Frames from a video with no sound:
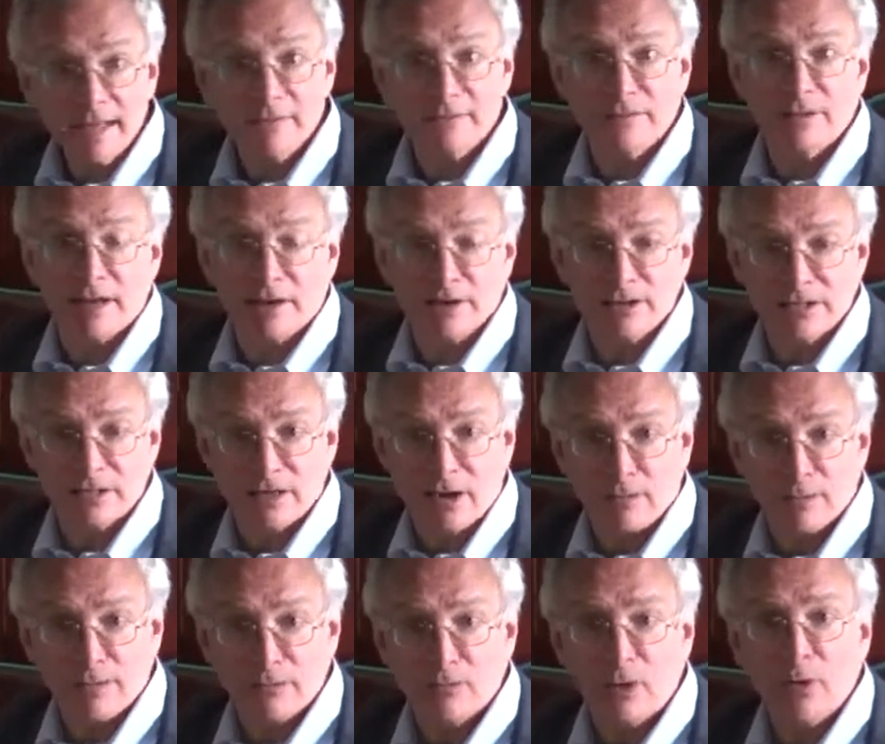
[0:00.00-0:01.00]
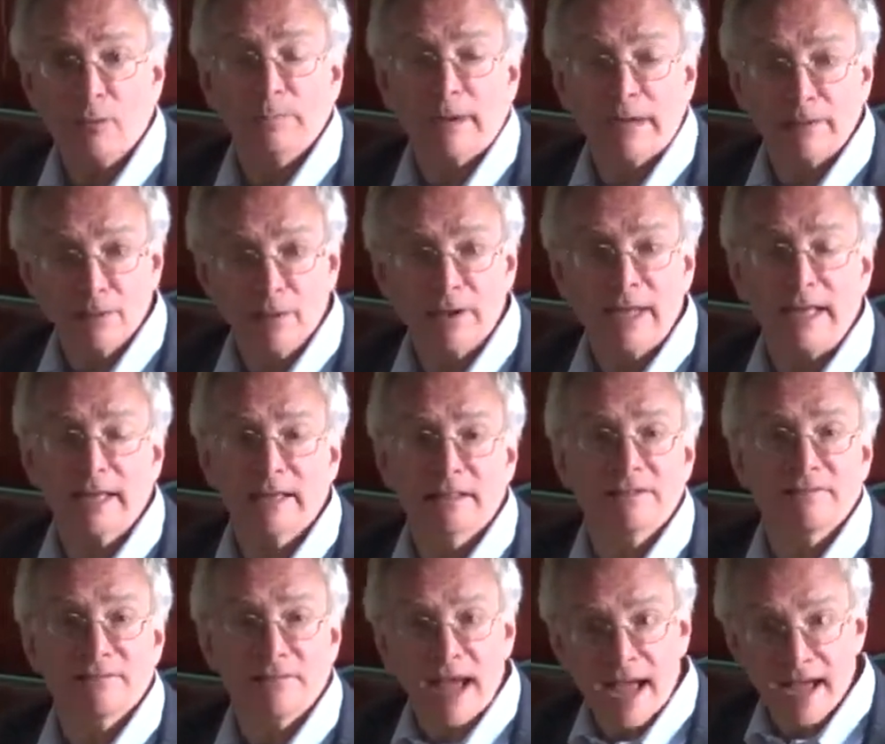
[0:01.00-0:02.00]
of letters Darwin wrote by looking at the
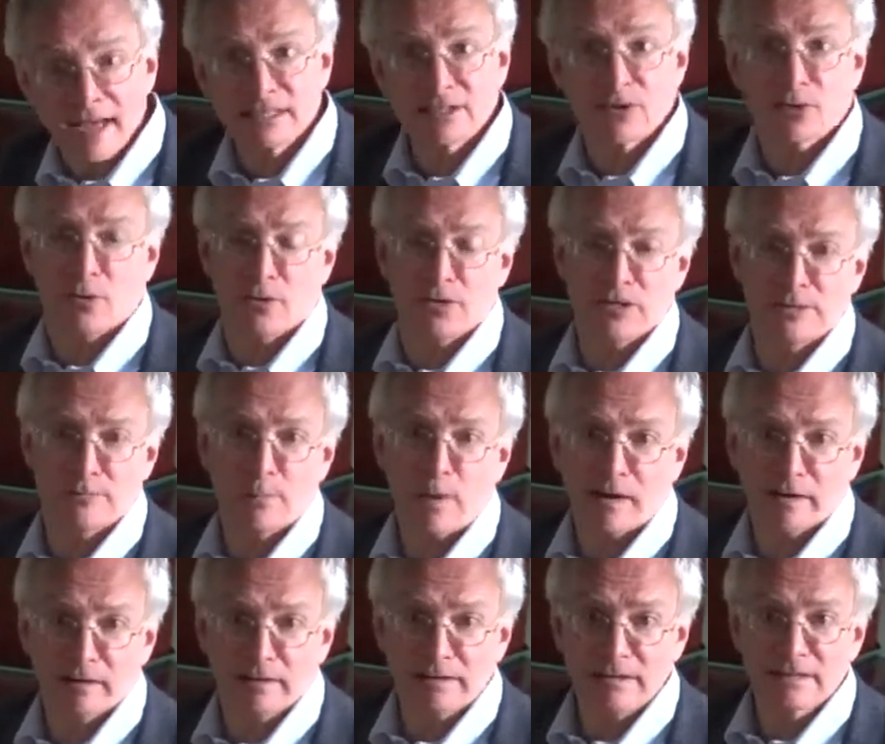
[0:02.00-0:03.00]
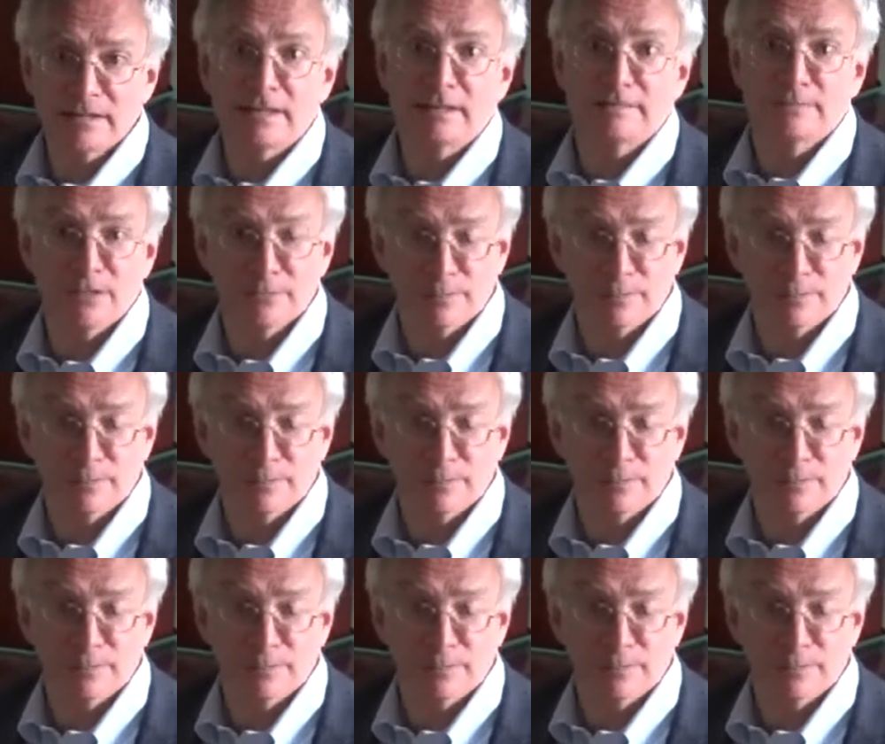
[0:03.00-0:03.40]
vast correspondence that's